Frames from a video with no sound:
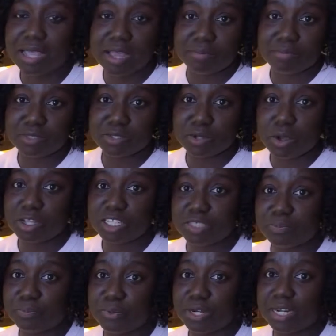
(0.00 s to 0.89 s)

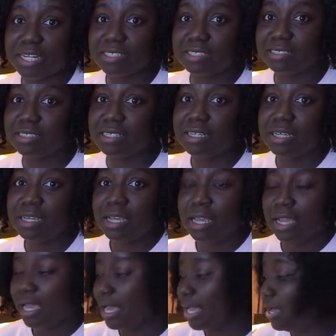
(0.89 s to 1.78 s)
Scotch bonnets.
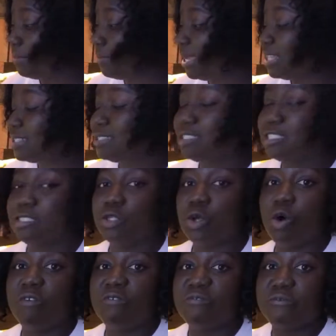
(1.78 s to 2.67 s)
It's
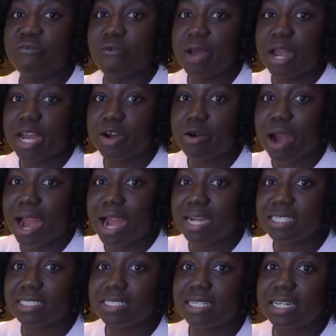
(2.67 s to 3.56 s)
so
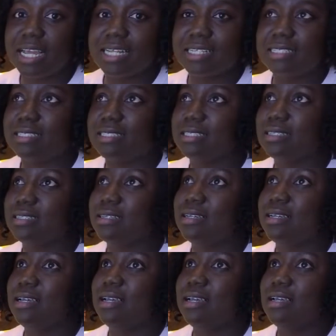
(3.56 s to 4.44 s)
fragrant, it's
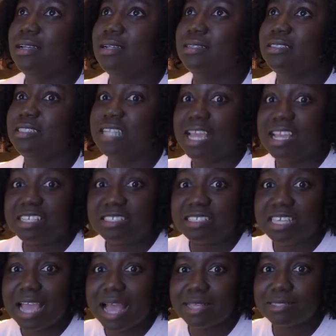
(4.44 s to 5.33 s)

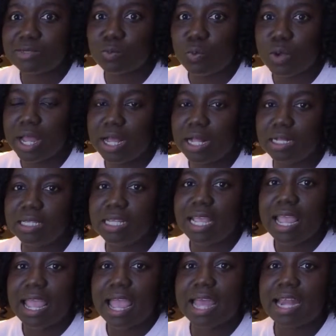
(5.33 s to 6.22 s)
tasty as well,
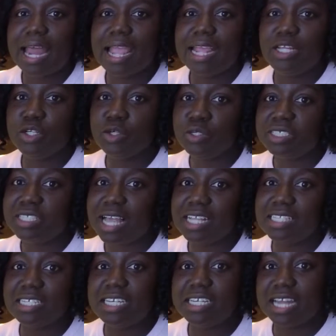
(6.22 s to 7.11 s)
and I use
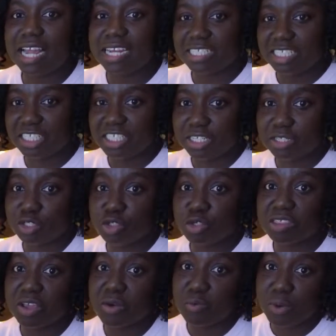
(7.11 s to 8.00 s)
that in addition
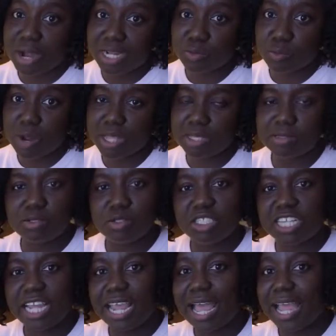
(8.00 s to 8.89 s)
to the red ones.
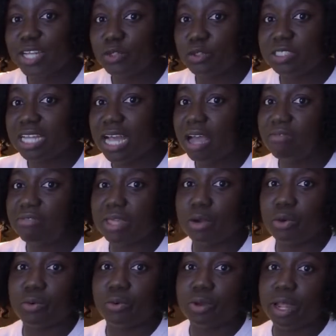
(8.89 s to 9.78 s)
Today I don't have
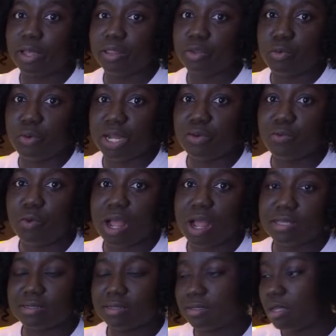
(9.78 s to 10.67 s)
the green
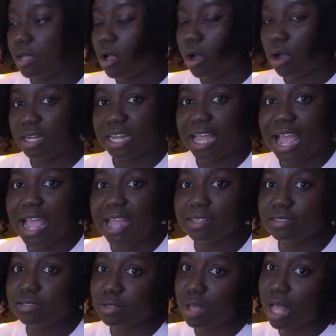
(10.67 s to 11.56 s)
ones on
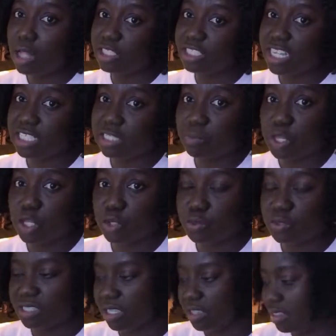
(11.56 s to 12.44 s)
hand, so I'll just be
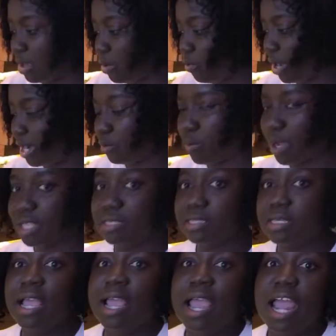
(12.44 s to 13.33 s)
using the red
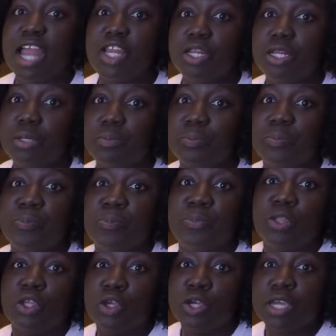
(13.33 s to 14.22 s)
ones. And
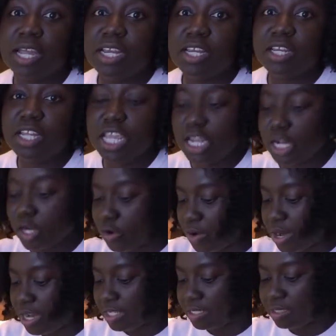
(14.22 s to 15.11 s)
you can
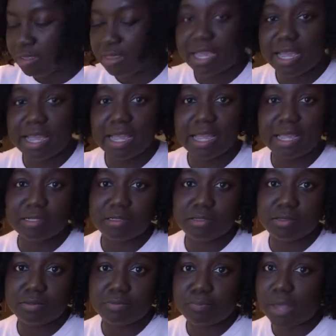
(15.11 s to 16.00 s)
increase the
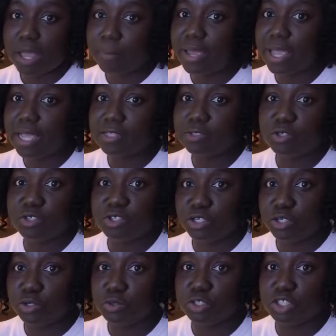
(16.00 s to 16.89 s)
pepper to
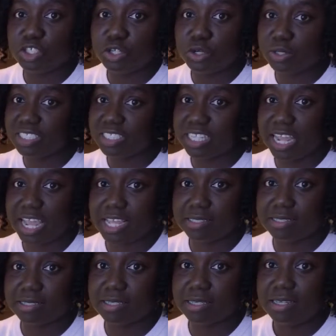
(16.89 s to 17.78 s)
suit your
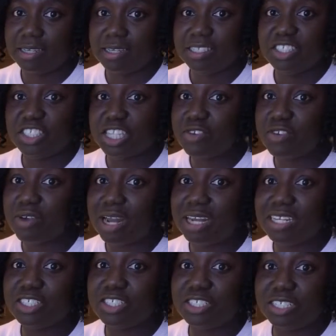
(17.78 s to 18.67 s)
taste.
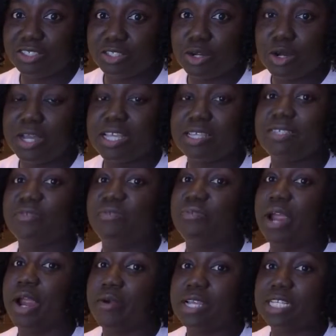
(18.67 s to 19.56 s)
Generally, shito is
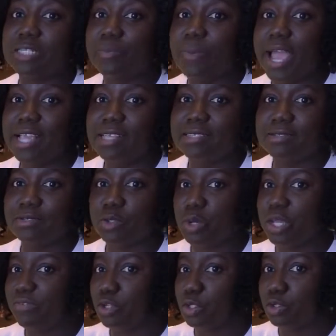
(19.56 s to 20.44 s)
very spicy, so
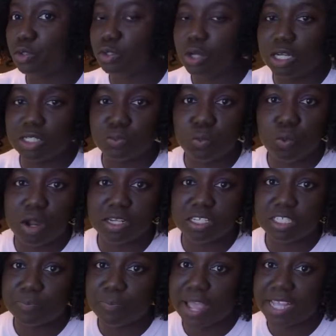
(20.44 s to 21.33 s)
if you do not want
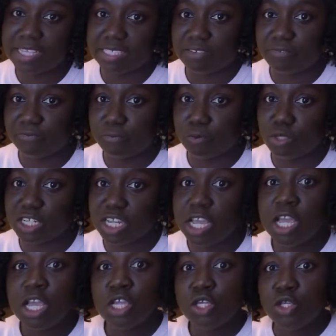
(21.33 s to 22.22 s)
spicy food,
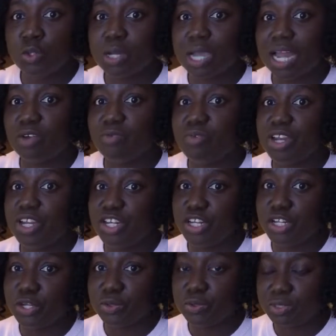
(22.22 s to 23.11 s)
you can
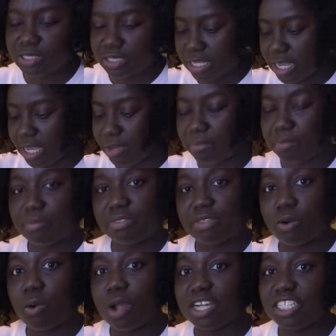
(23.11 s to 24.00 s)
reduce
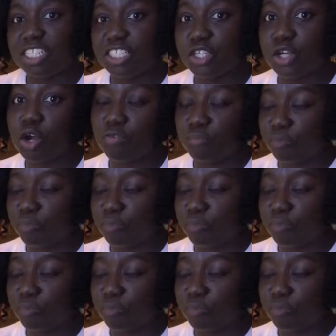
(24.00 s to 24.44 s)
the quantity of